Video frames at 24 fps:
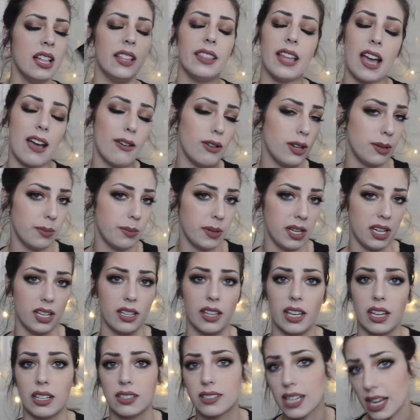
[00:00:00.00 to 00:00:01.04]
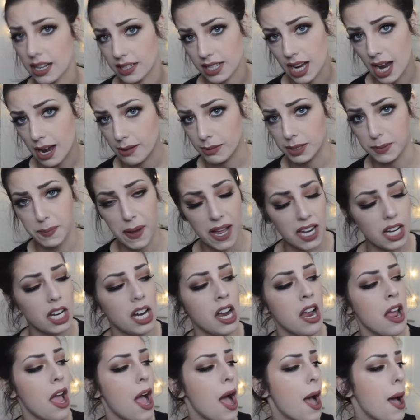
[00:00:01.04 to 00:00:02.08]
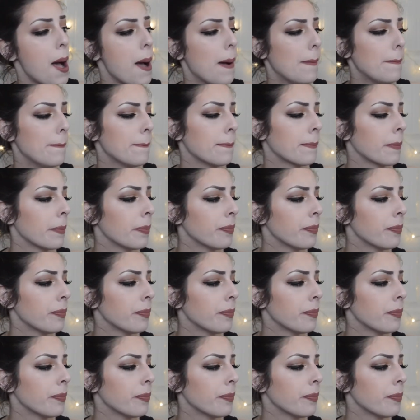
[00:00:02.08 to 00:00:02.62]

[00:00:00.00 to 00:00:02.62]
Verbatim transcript: That would be like 10 times better. Um,